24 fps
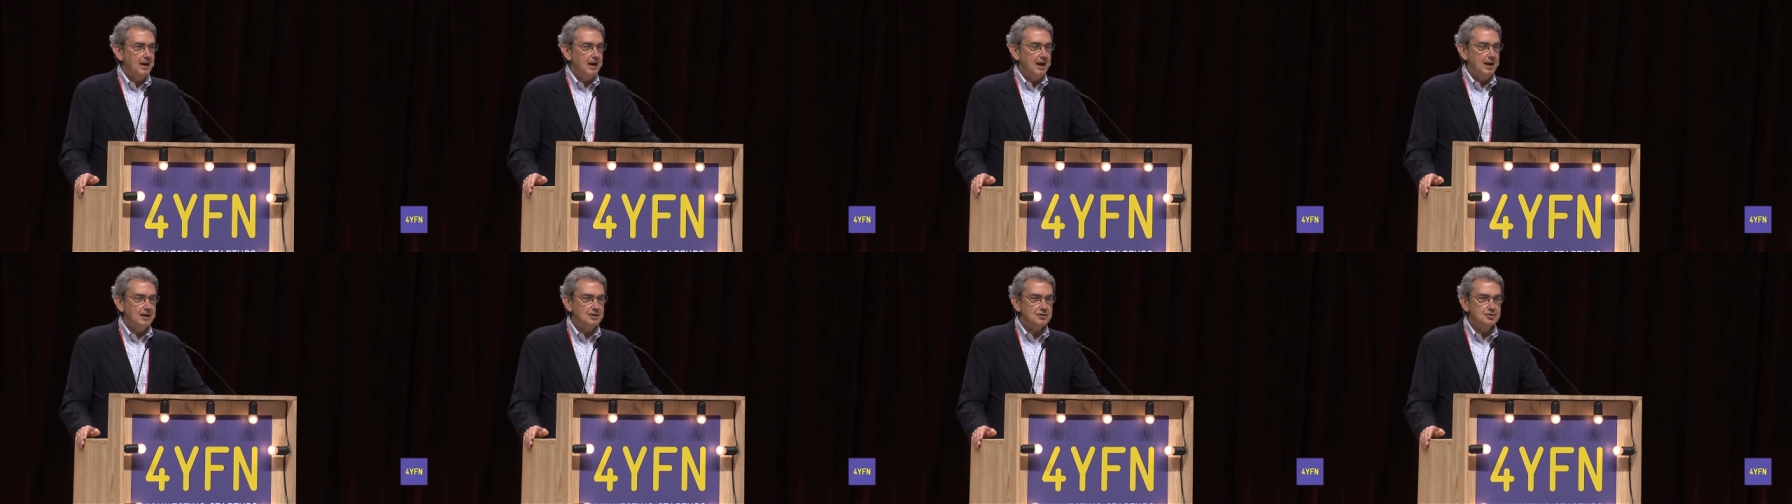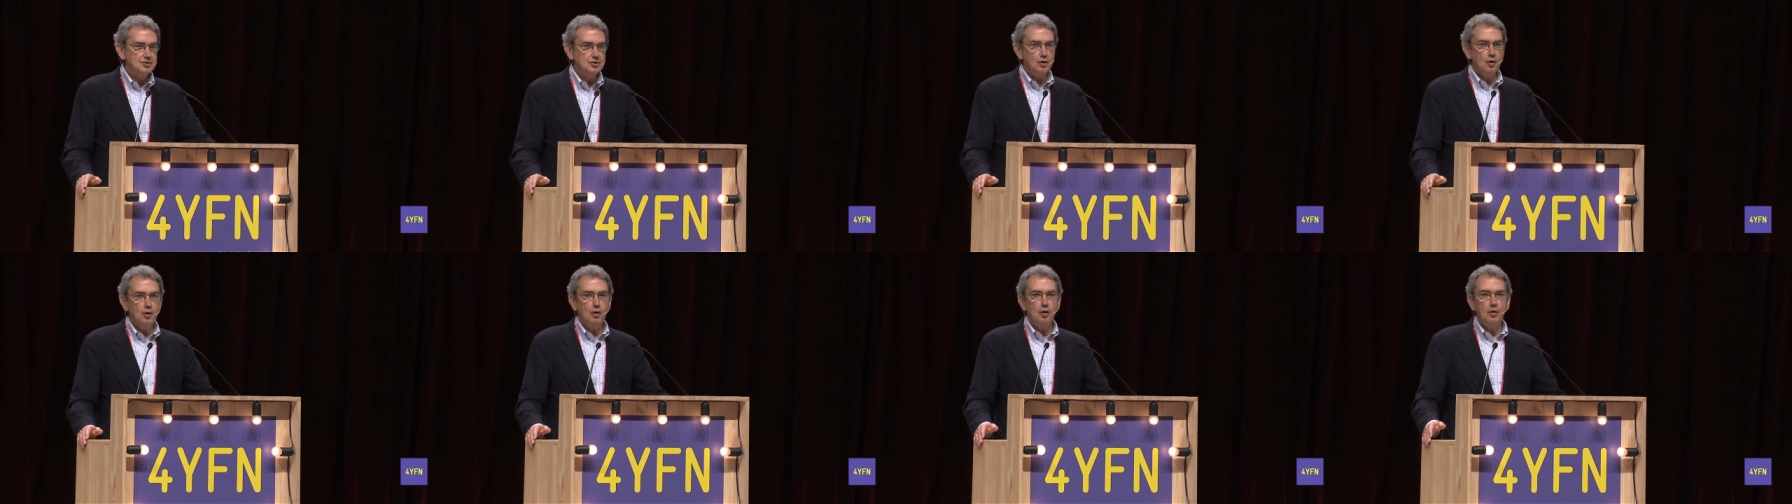and
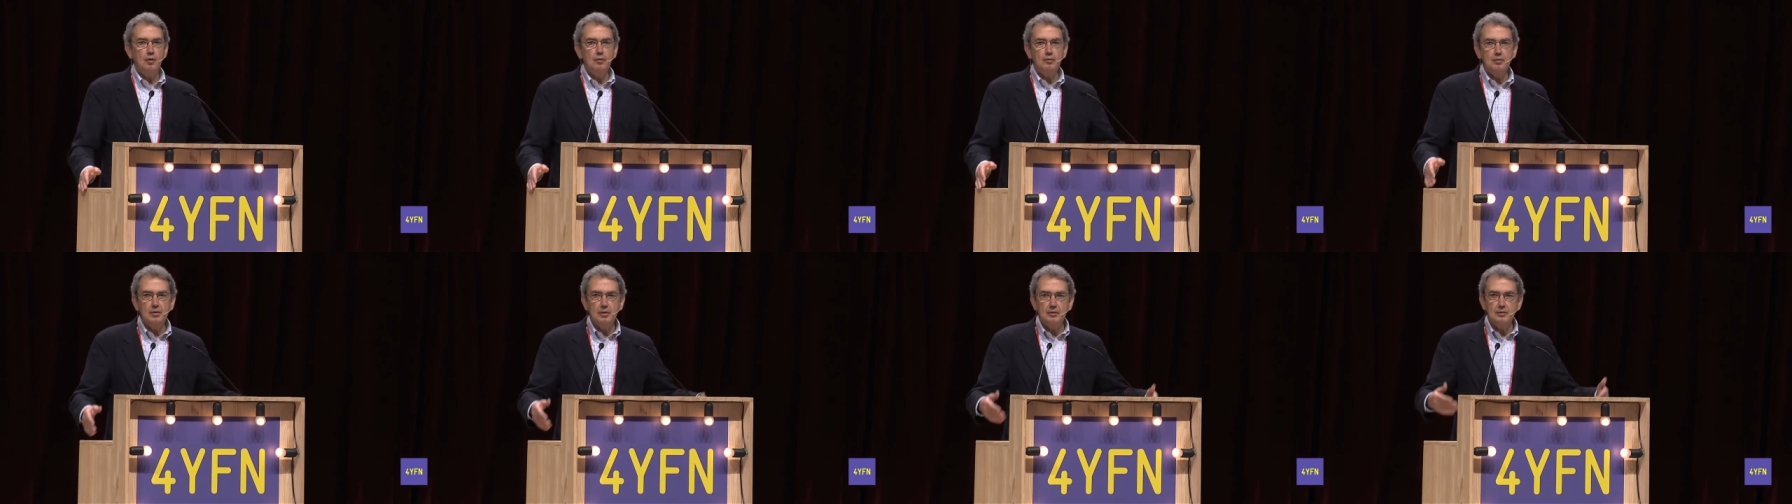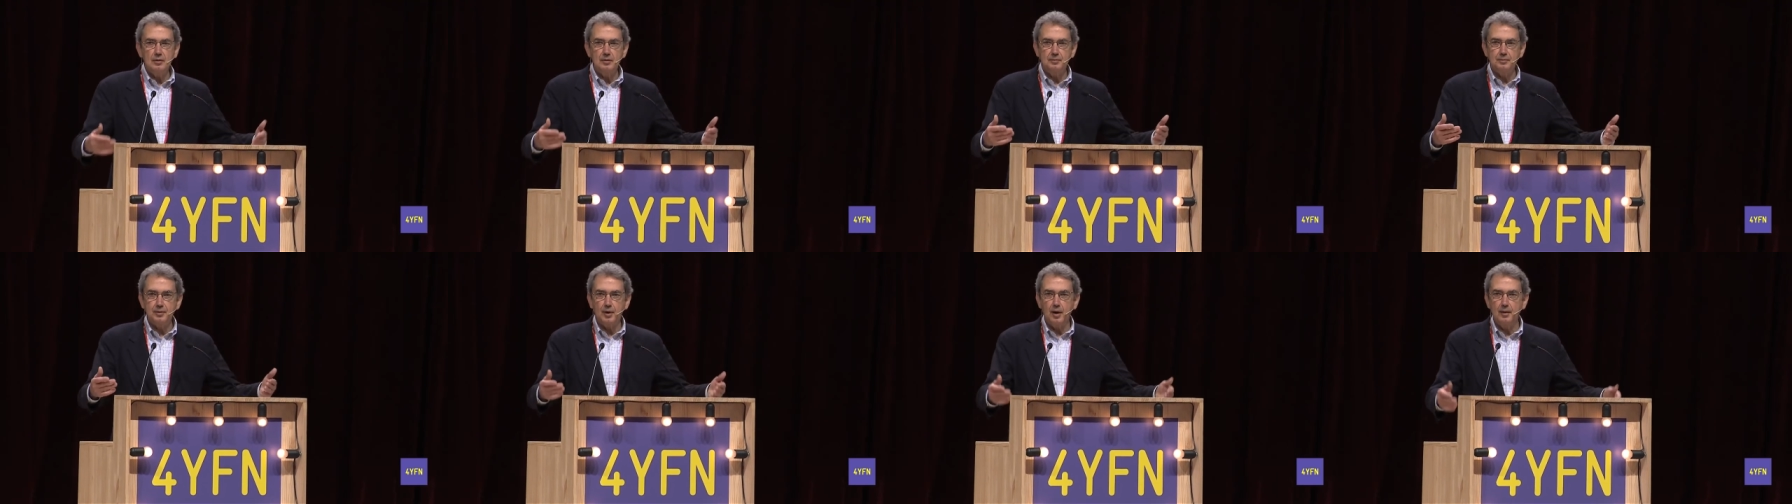so we
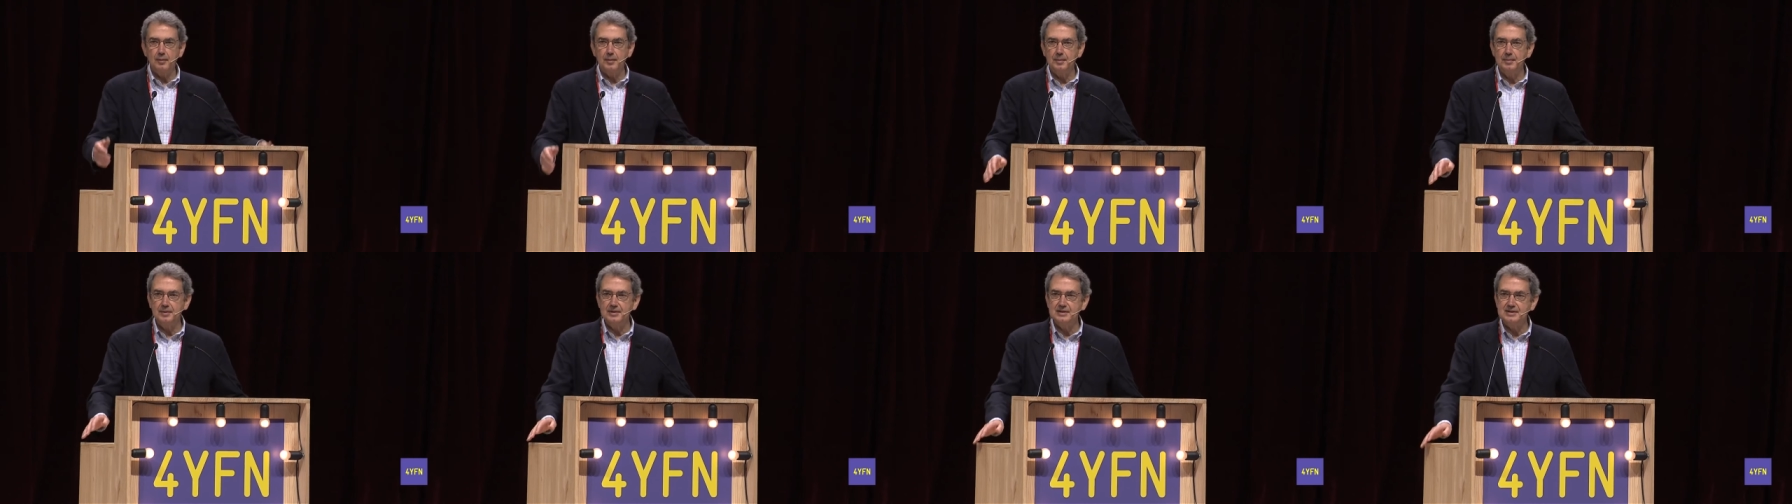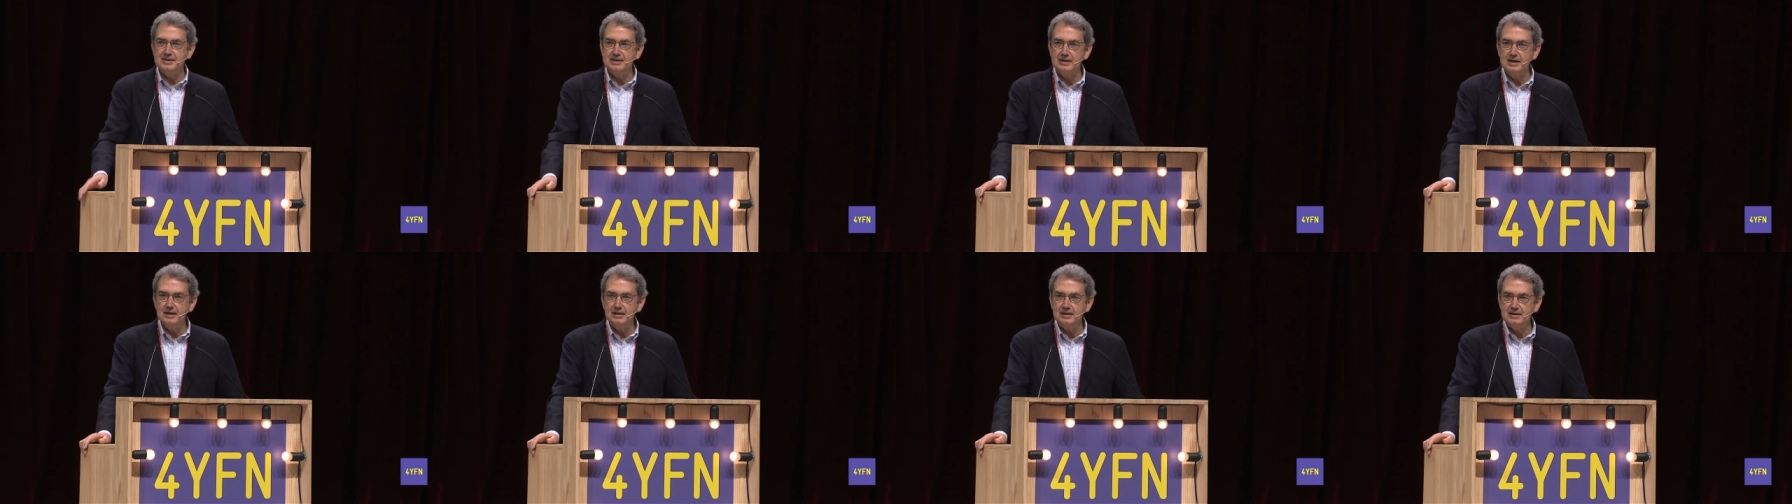will probably
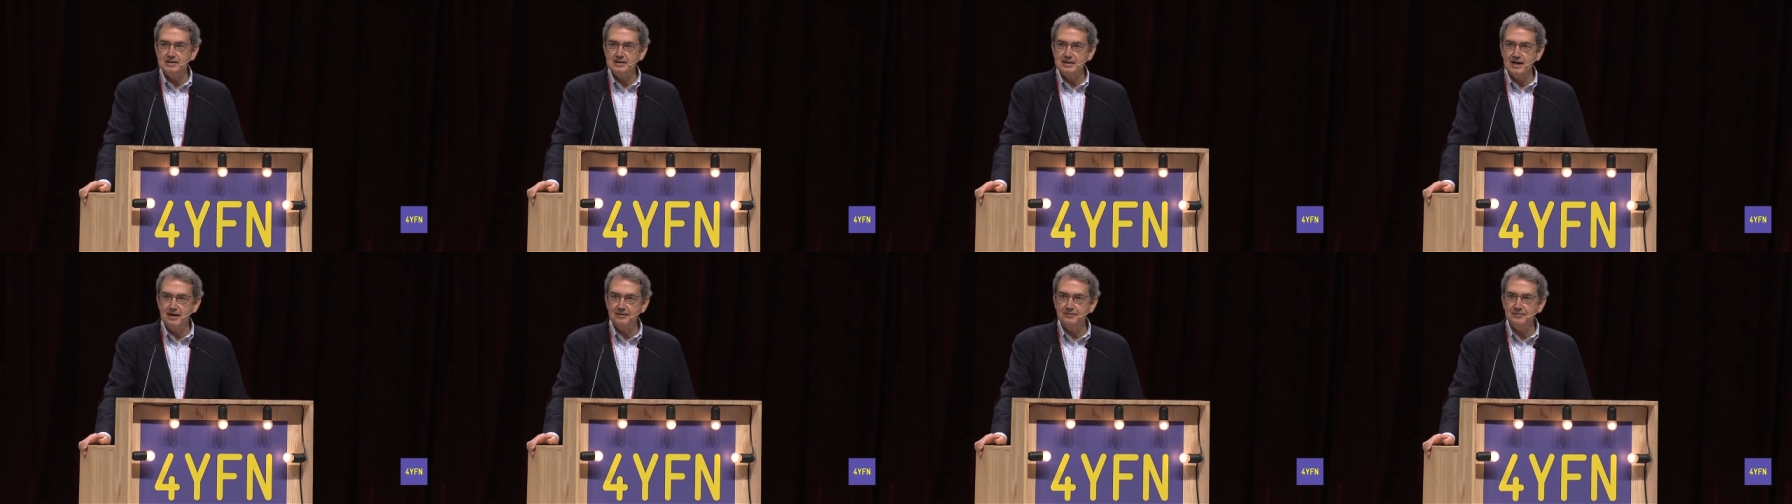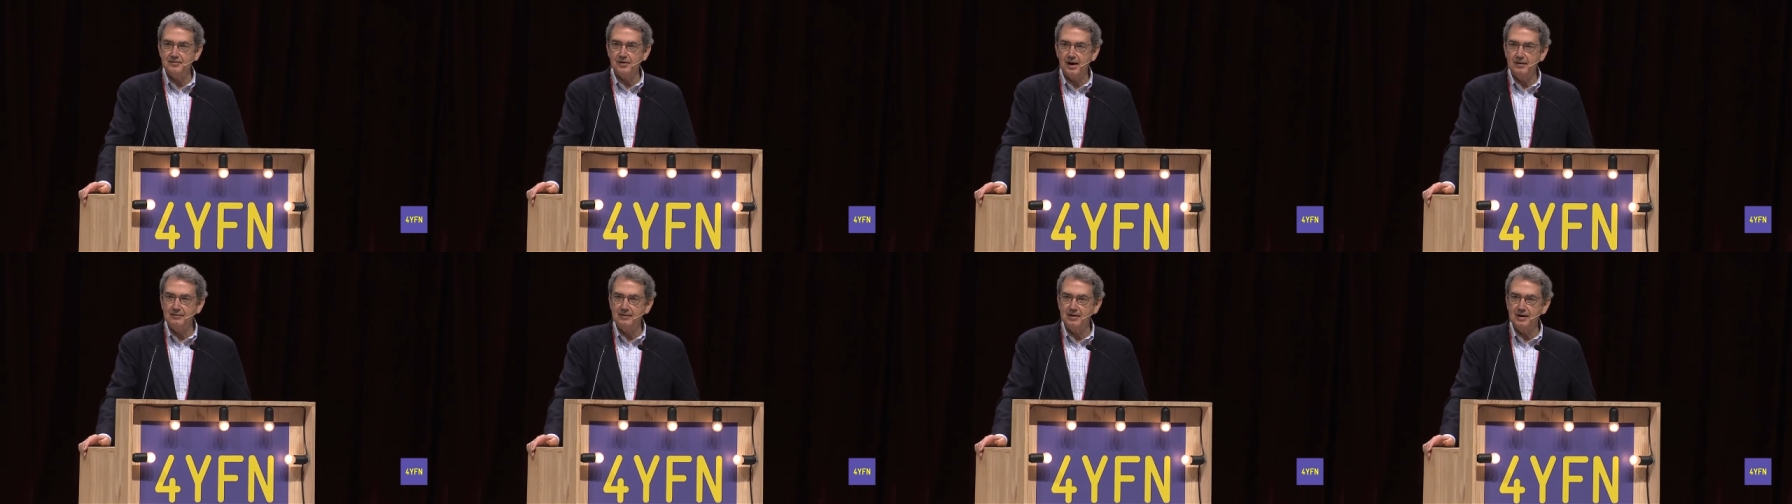see the
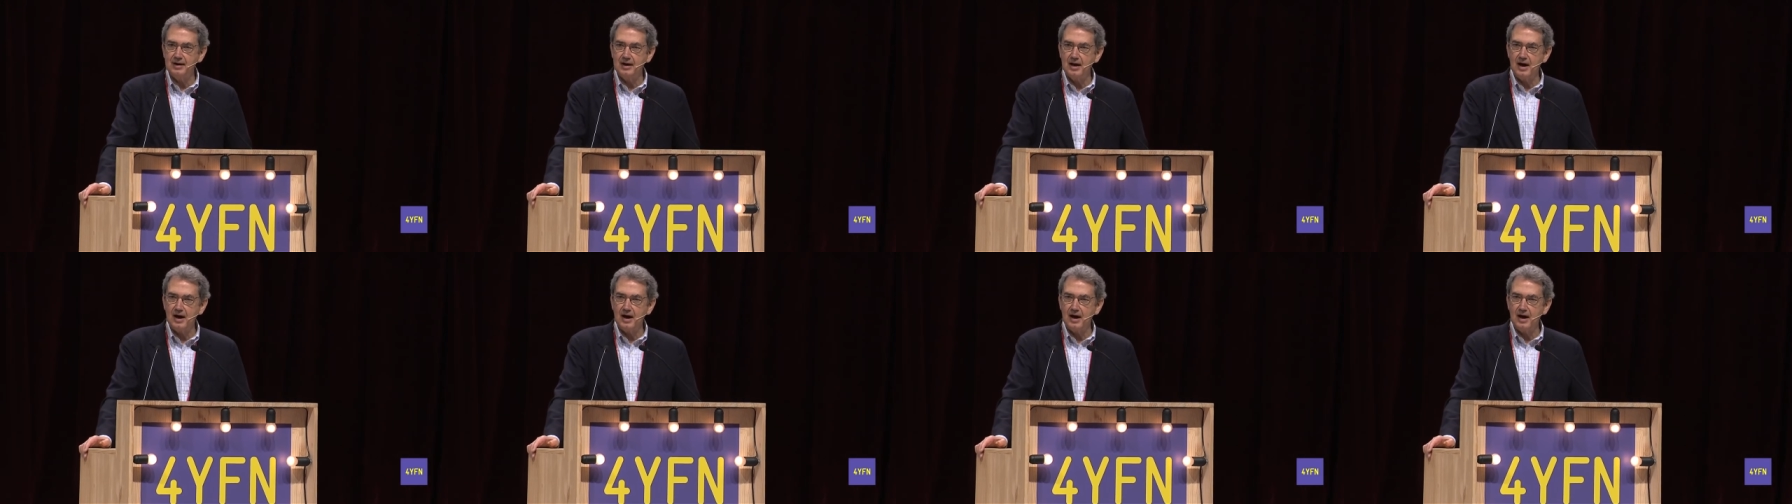self-driving